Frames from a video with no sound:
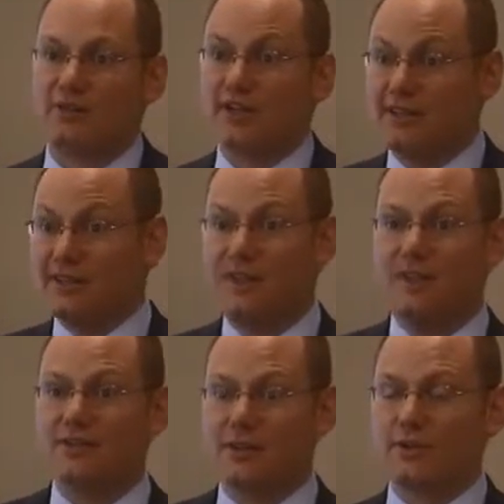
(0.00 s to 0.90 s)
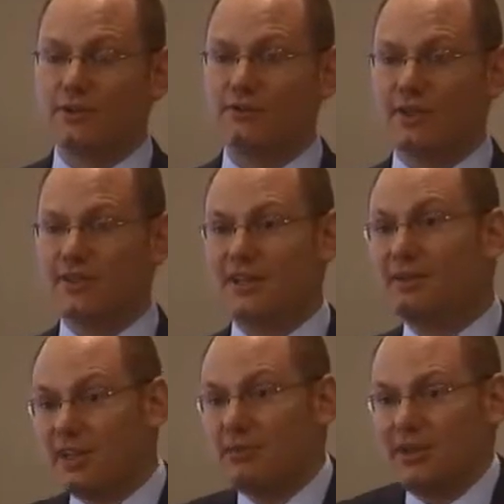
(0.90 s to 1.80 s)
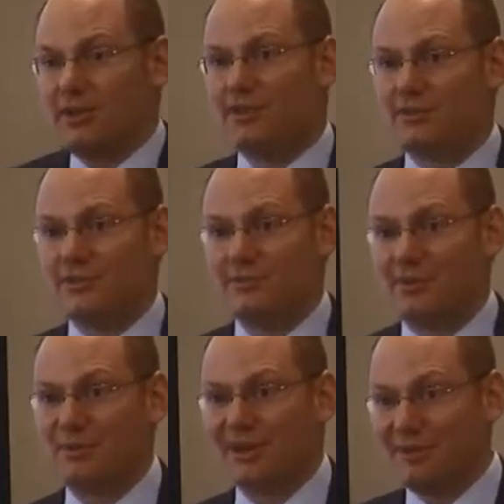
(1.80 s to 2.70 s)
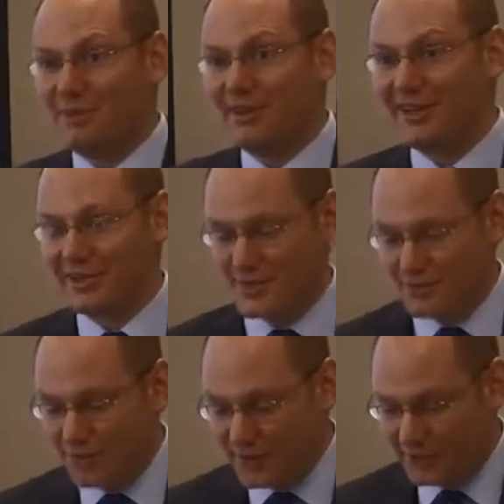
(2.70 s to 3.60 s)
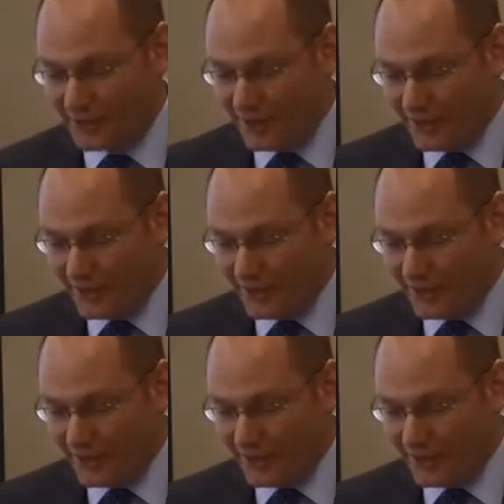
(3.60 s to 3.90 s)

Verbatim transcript: And I think, so like, give me a couple years, and maybe I'll have a better answer for you.